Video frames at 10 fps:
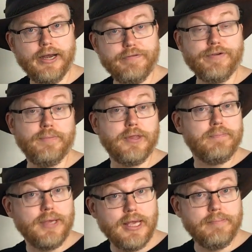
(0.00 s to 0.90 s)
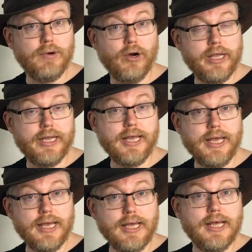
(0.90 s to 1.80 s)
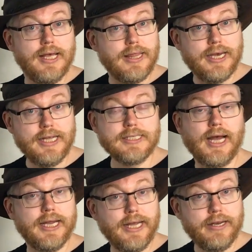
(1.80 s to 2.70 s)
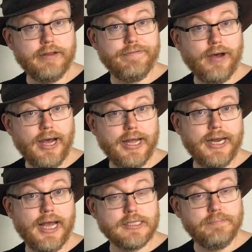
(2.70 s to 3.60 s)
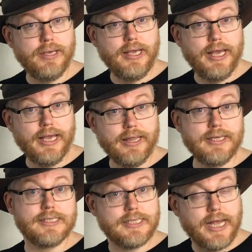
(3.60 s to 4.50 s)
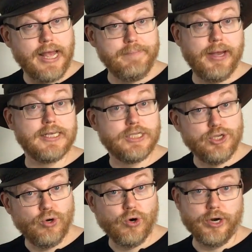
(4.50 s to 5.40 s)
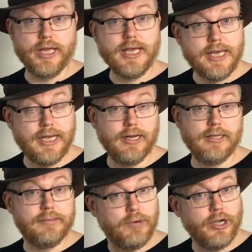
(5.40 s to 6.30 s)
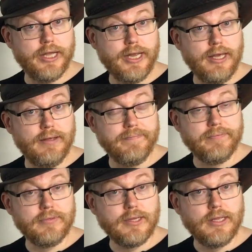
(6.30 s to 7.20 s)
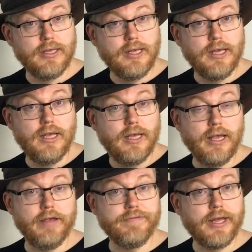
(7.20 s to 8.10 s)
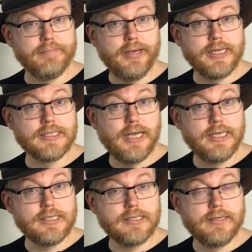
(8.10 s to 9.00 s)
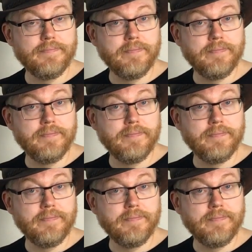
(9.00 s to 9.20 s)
from the bee moiety that is identified as being the same as your eagle moiety. If that makes sense.